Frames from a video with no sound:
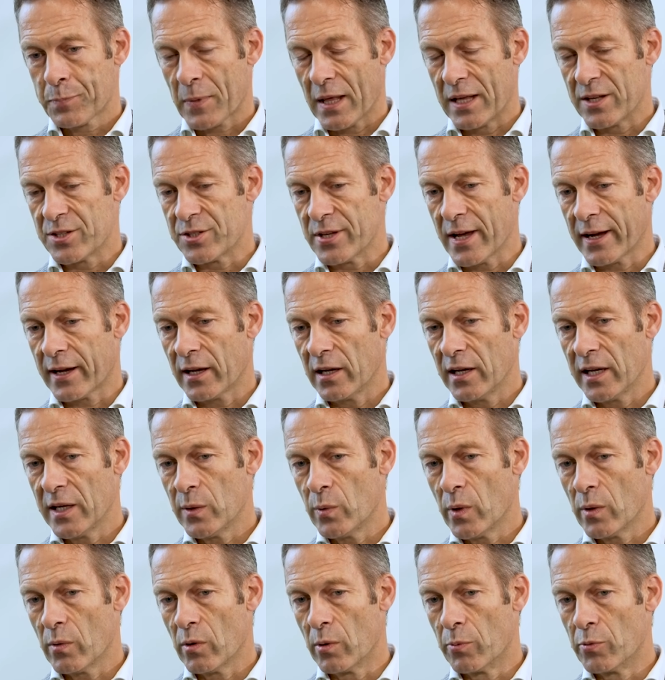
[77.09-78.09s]
And Secondly,
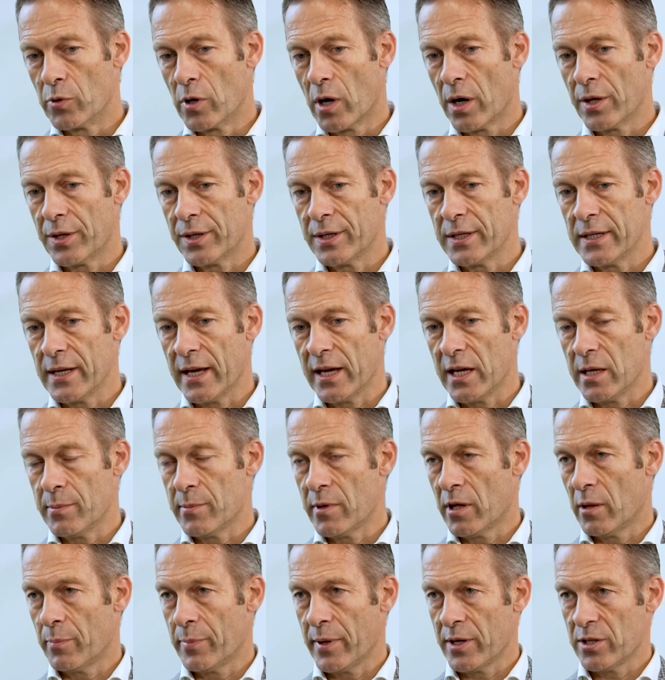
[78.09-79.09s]
we will broaden the
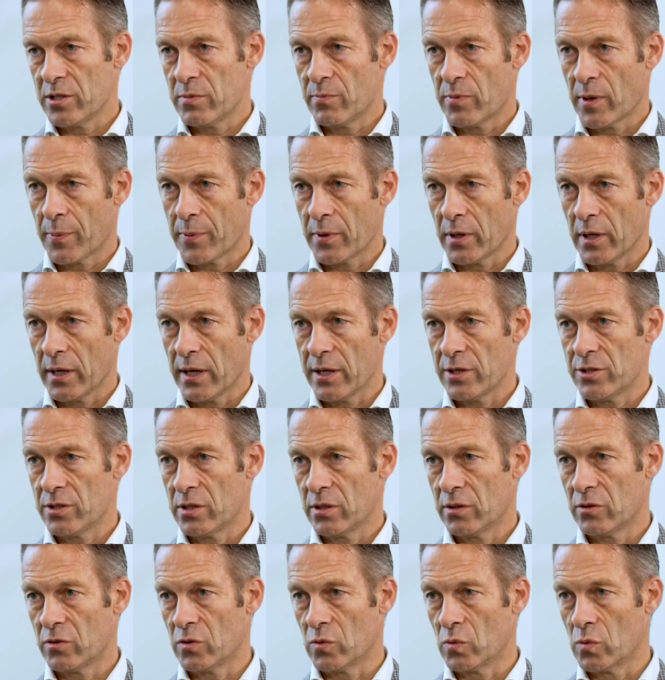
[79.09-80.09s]
AML patient
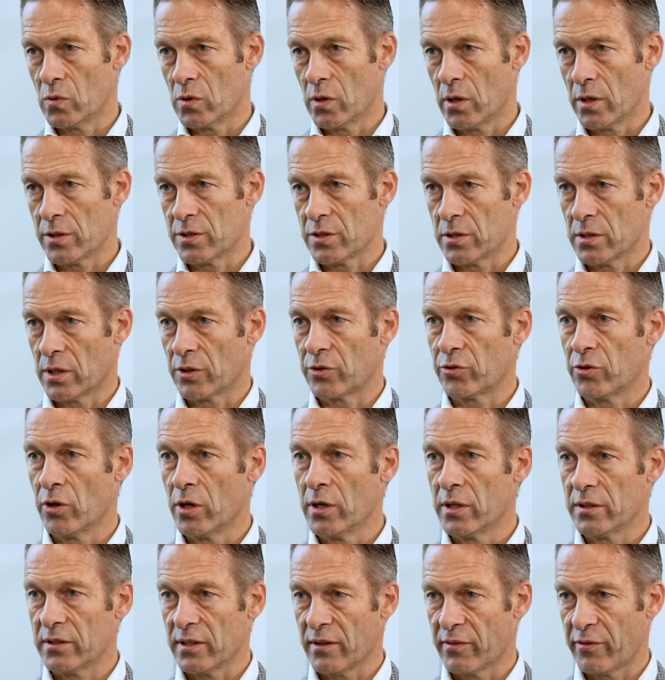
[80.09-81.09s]
population towards an
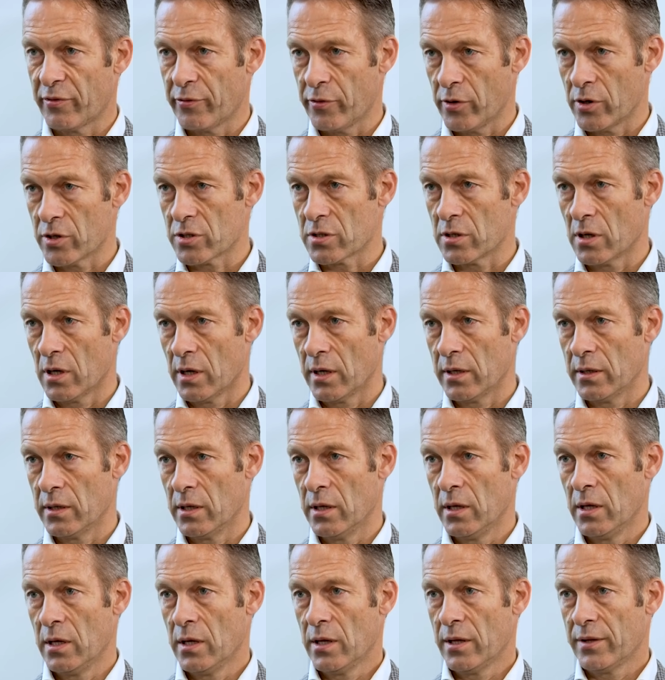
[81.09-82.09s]
alternative
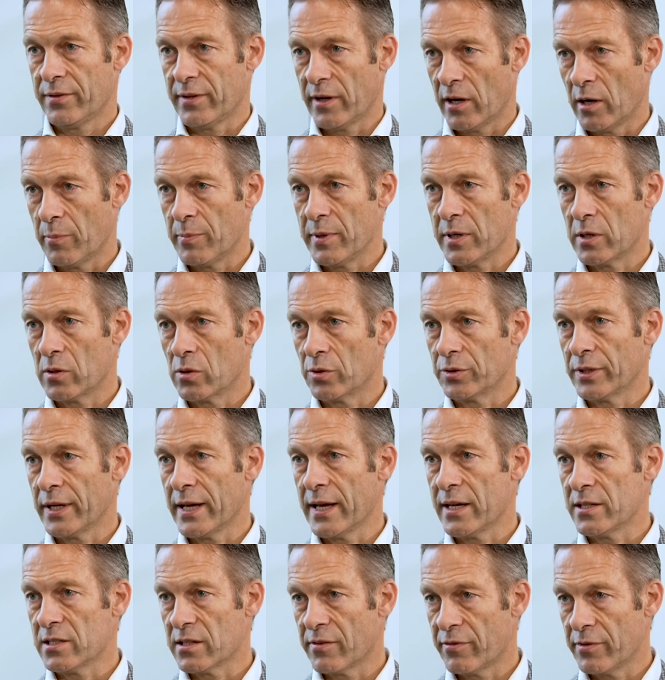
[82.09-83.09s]
first-line therapy called
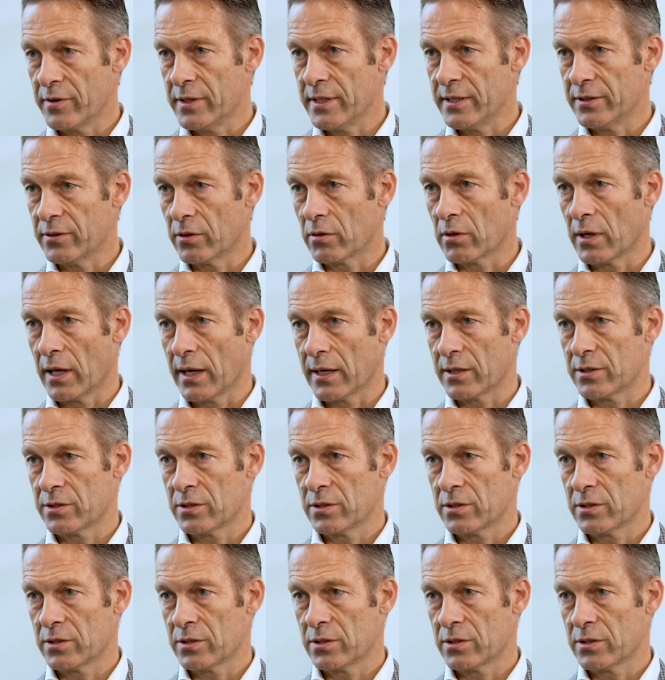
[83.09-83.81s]
azacitidine.